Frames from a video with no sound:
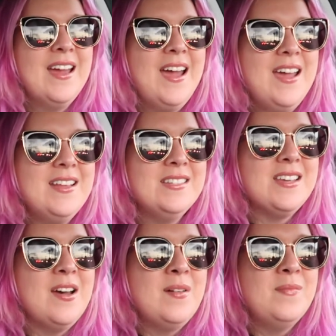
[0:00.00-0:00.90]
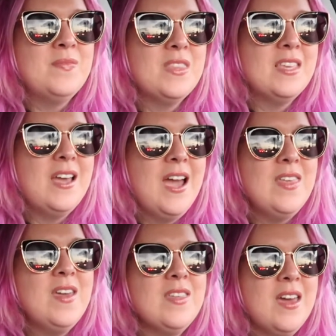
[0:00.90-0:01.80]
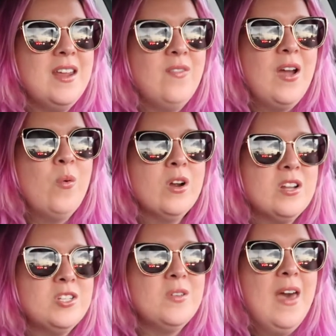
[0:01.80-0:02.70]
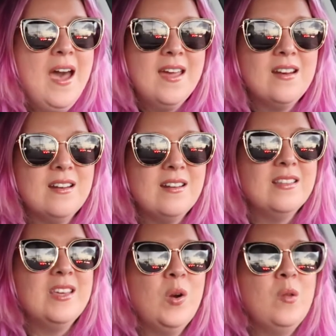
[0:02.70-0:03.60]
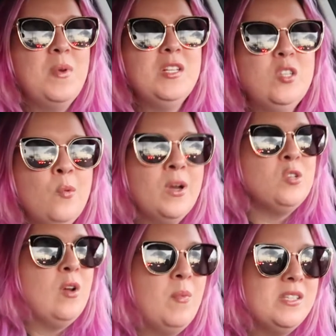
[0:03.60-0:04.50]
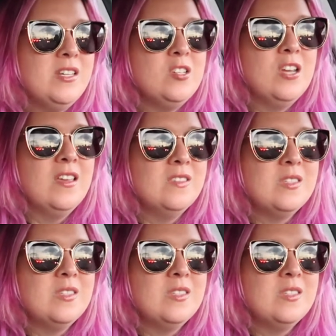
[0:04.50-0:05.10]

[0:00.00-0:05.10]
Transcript: And um, I think that if I were to do that, there would be too much repetition.